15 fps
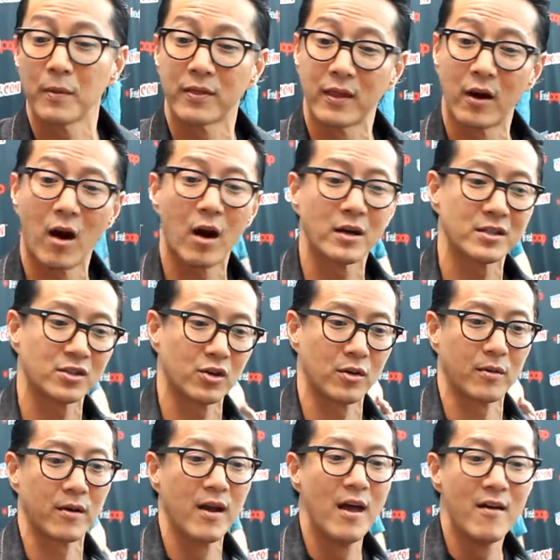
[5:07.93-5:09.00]
But there are
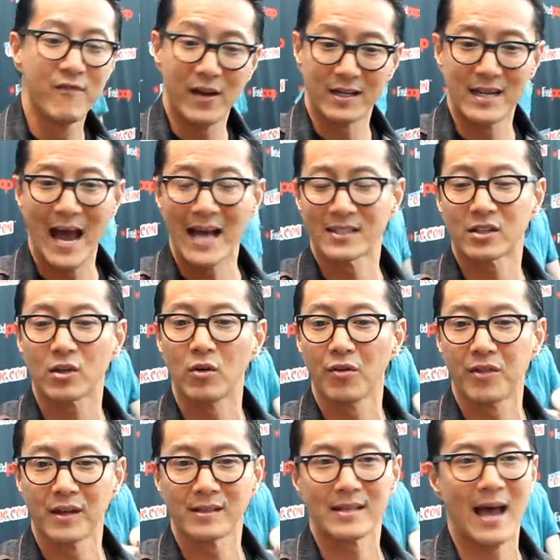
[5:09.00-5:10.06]
certain fantastical
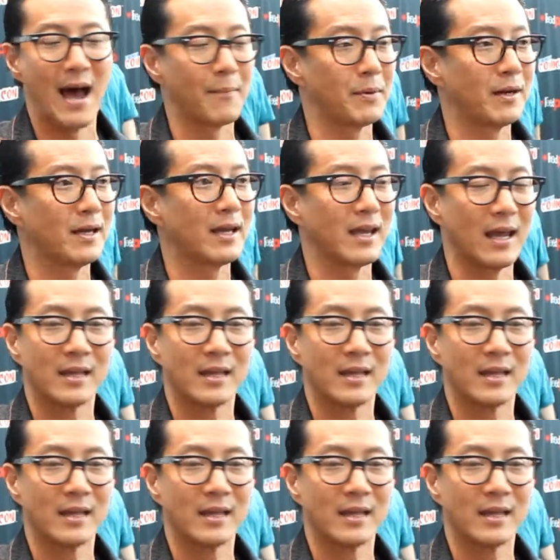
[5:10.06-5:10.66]
things happening